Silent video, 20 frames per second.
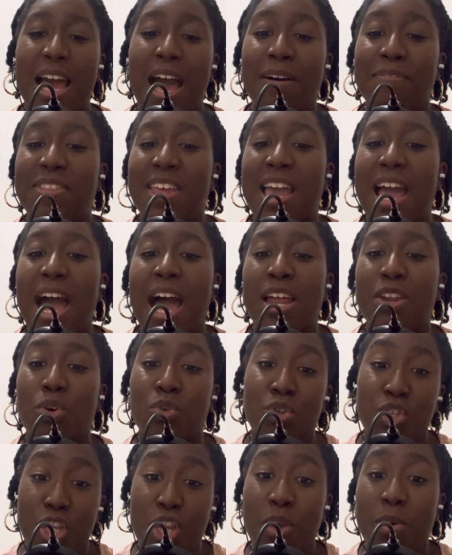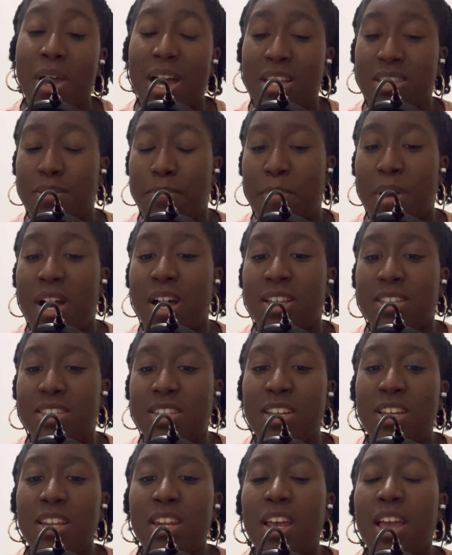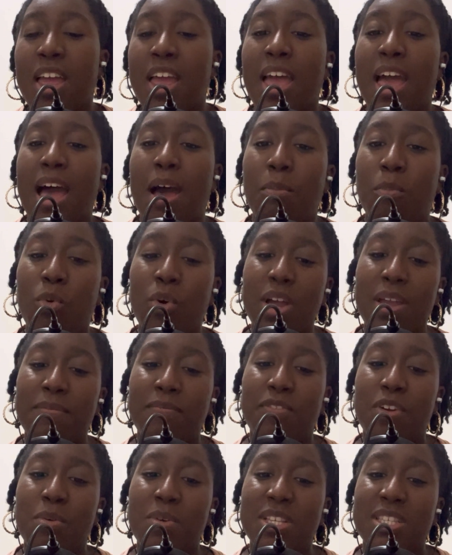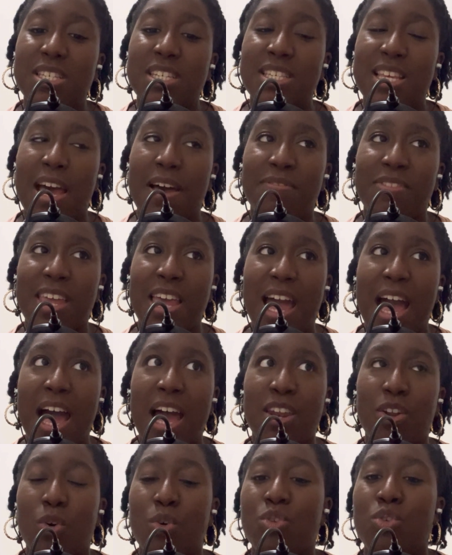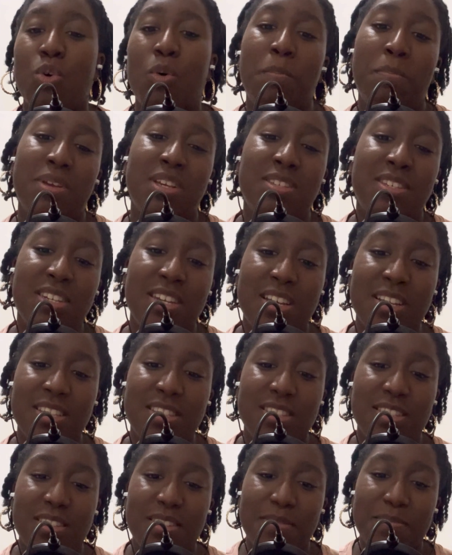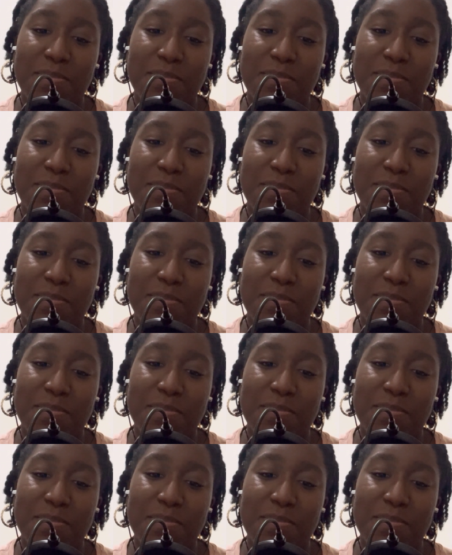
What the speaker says: have they had on you as a person, and what influences have they had on your business?